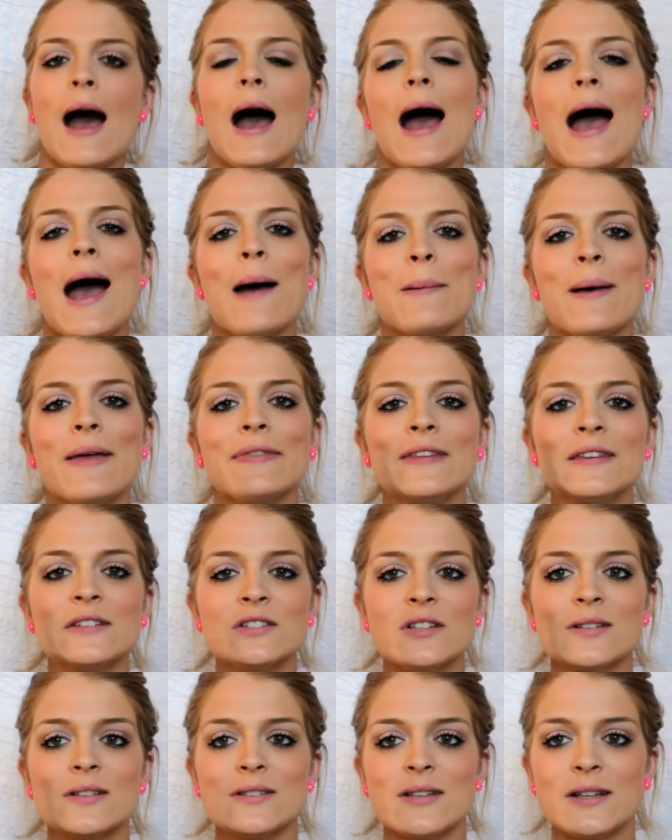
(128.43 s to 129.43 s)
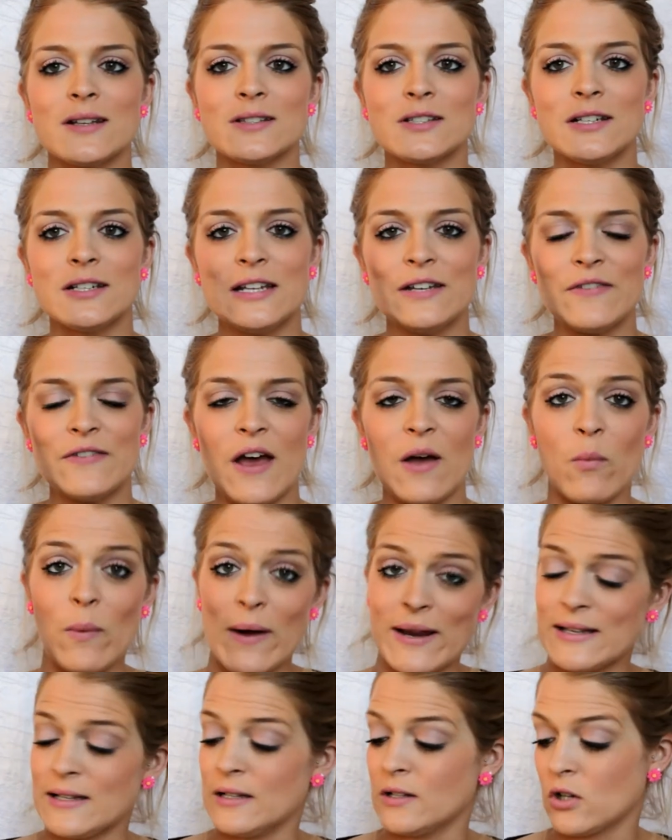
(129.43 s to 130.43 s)
And these are said to leave a
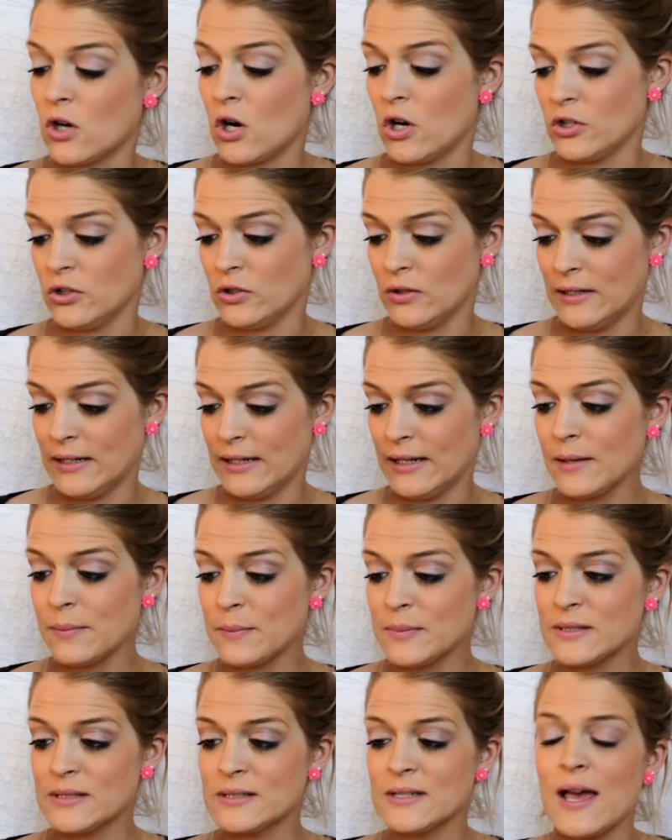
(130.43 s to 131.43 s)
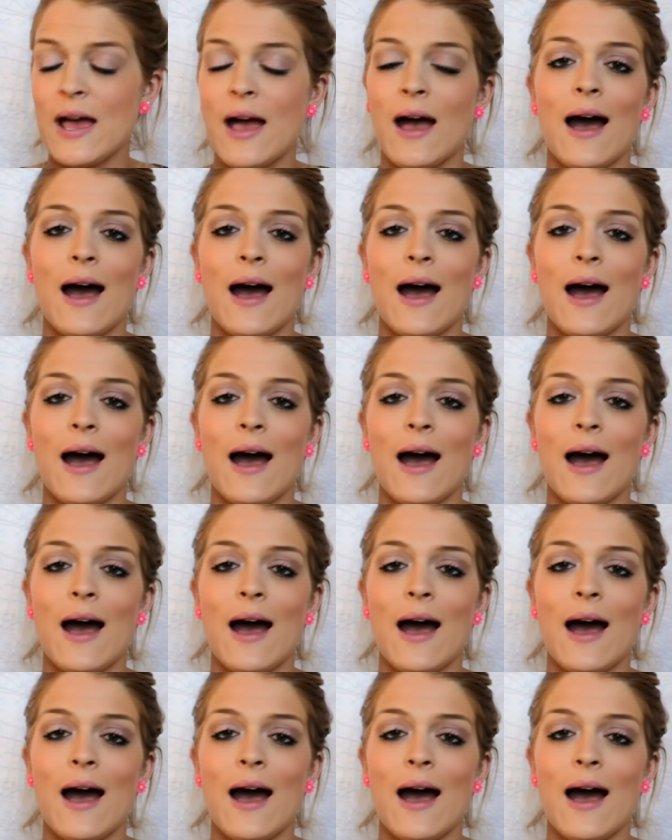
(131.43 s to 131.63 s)
wet look on your lips.